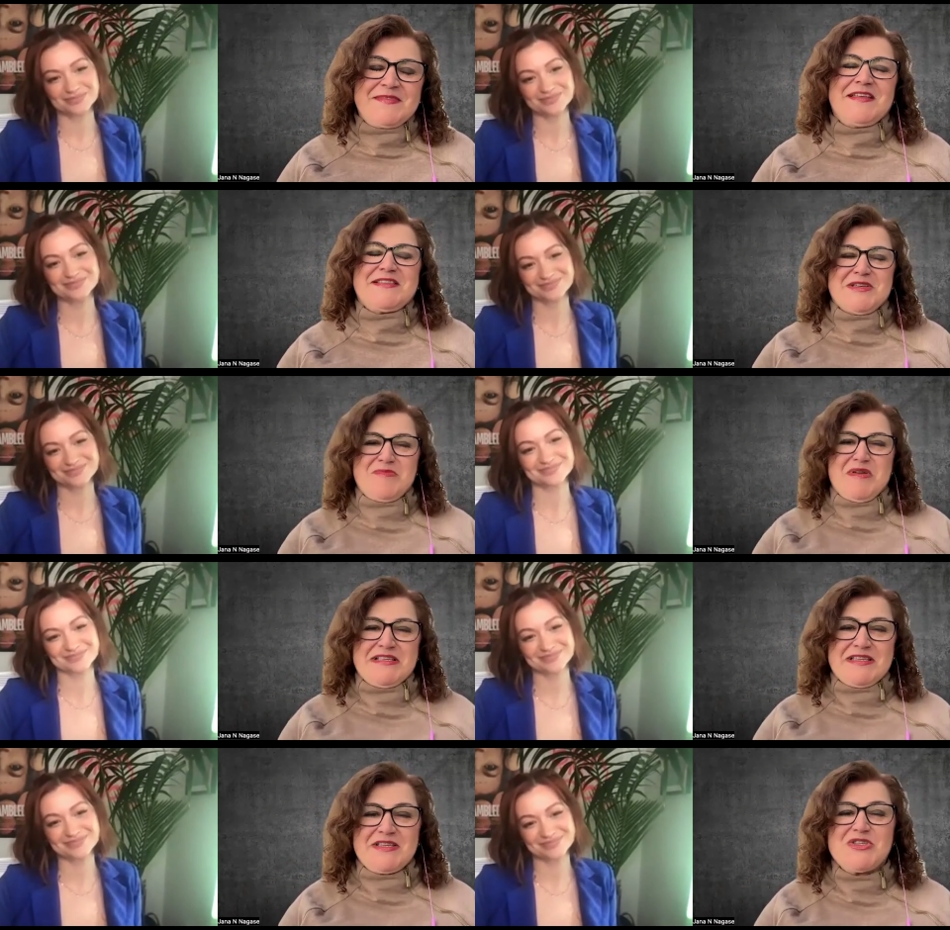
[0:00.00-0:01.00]
Speaker 1: That's
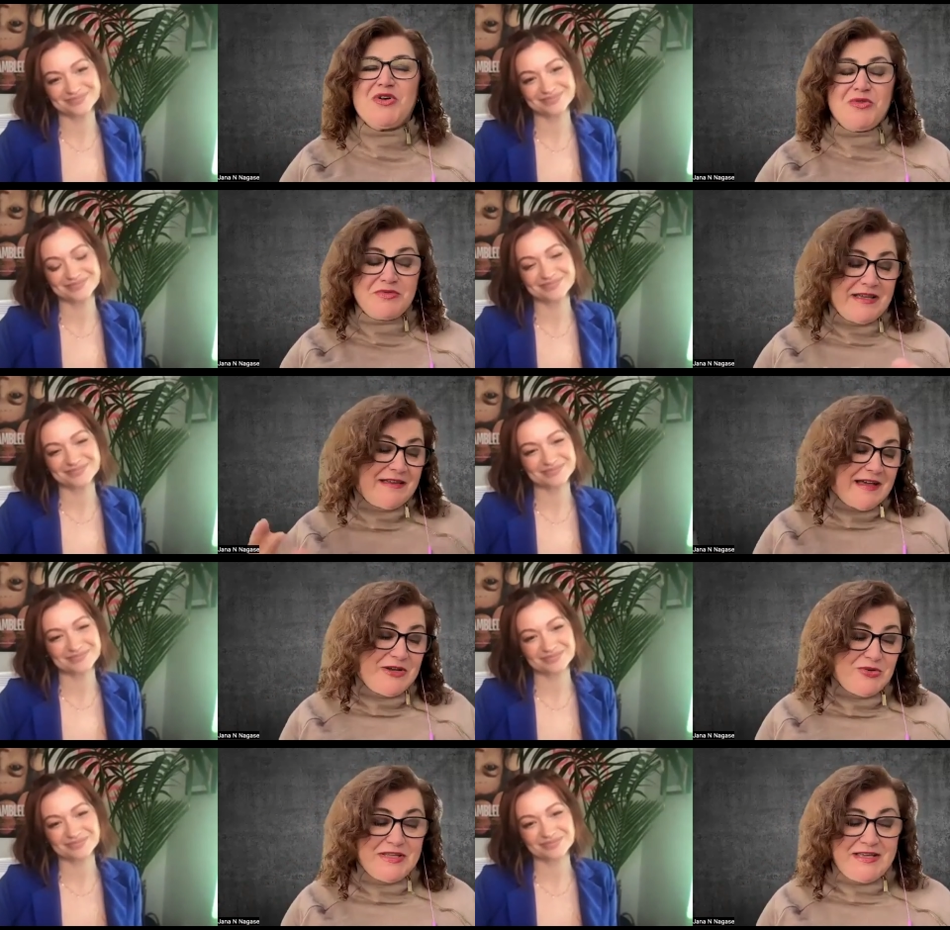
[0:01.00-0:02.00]
amazing. So they, I
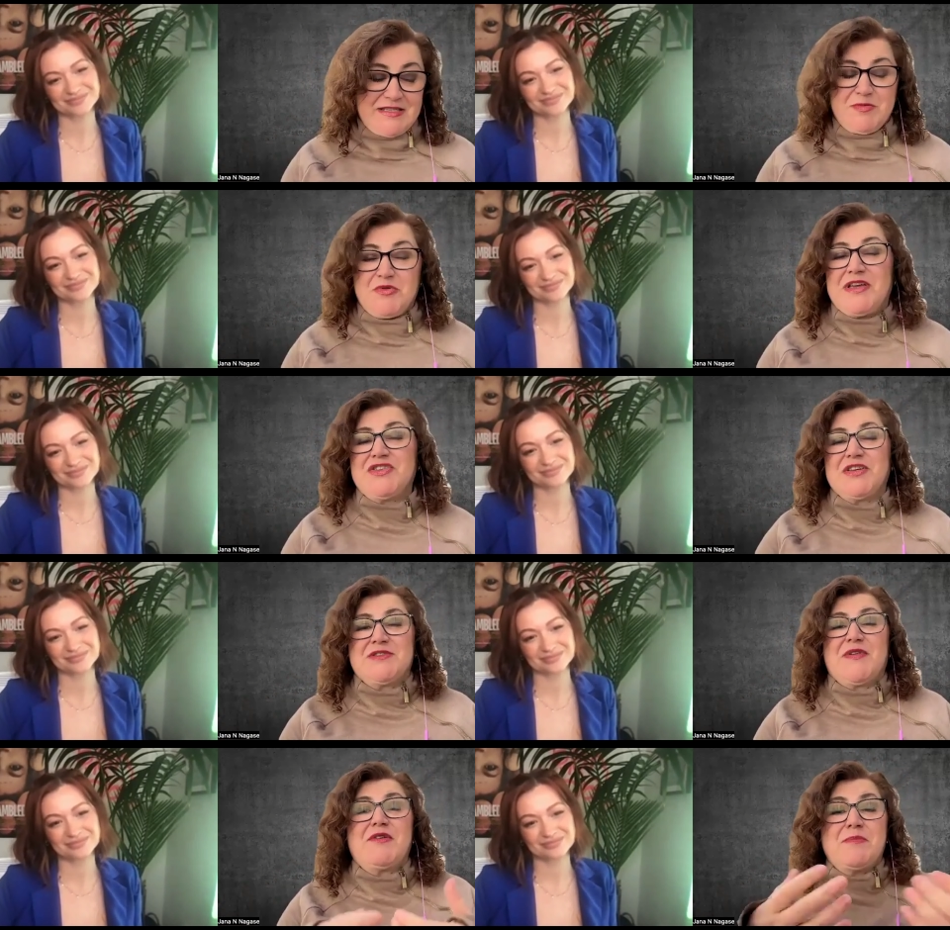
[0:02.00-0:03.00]
know the inspiration
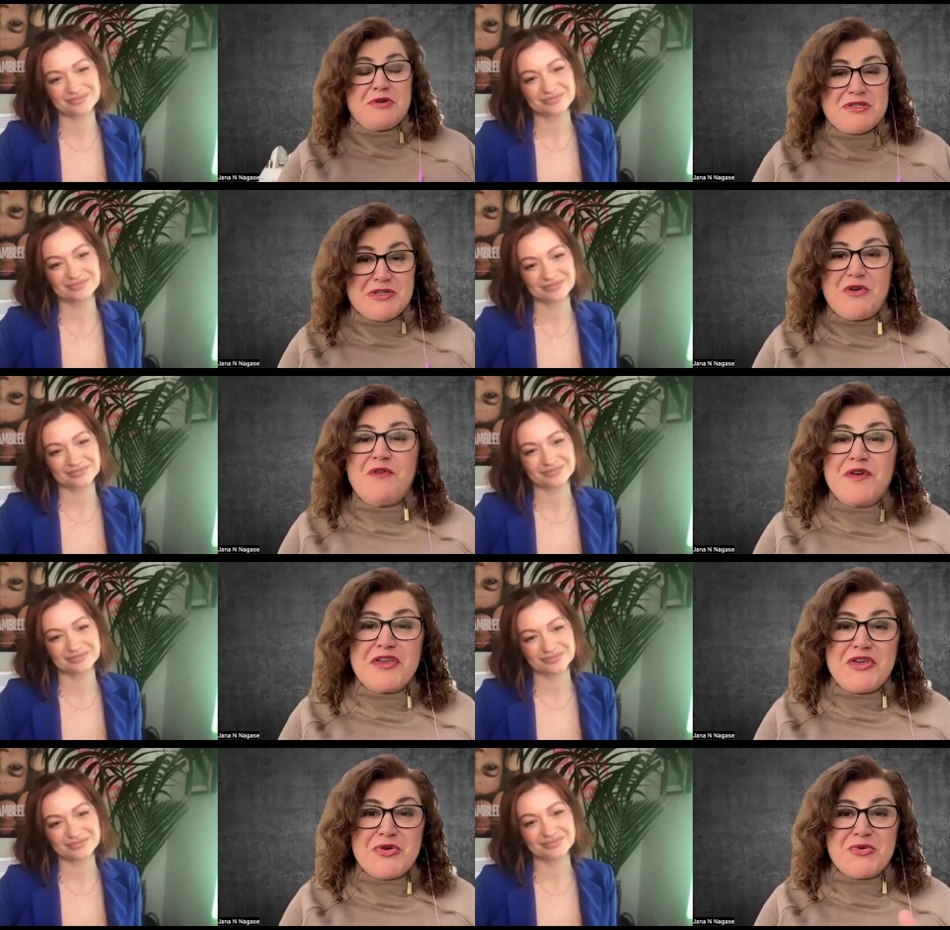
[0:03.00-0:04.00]
is very personal for
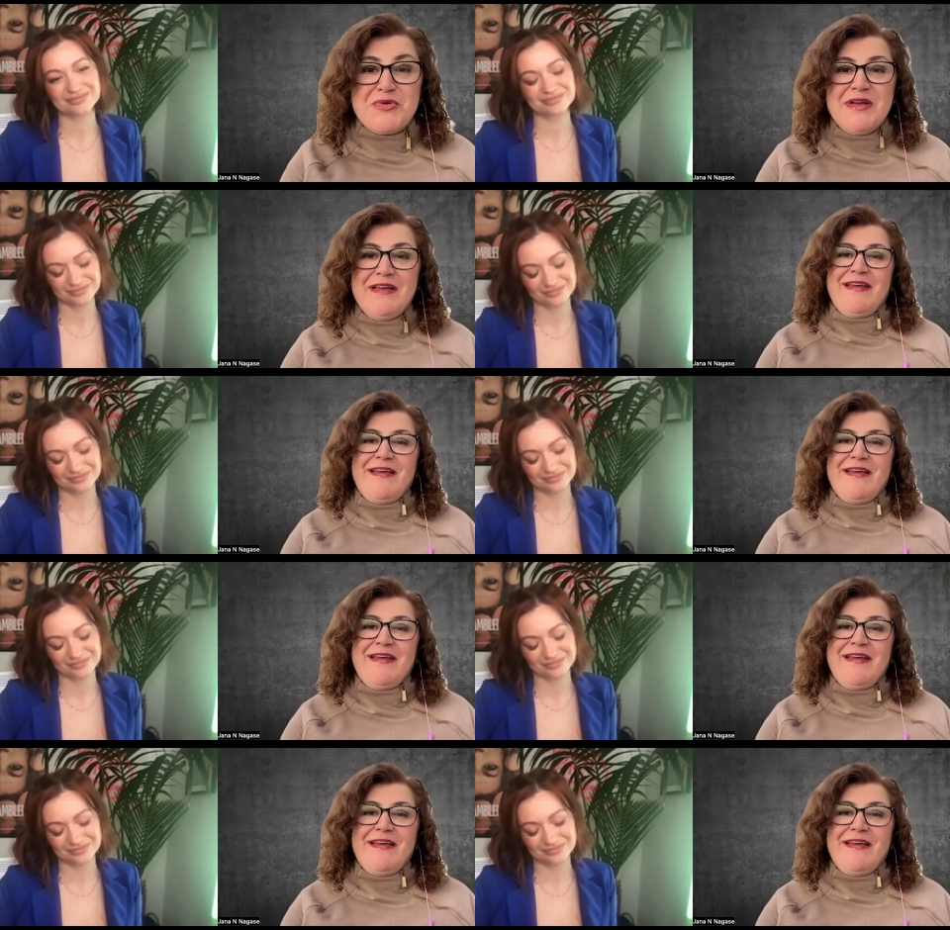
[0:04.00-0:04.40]
you